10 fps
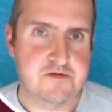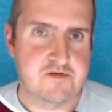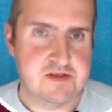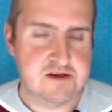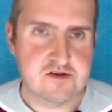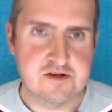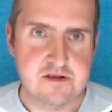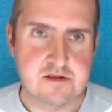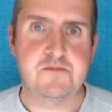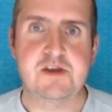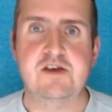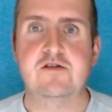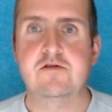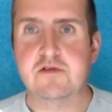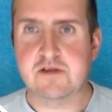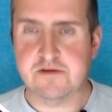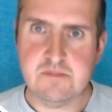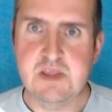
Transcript: transition issues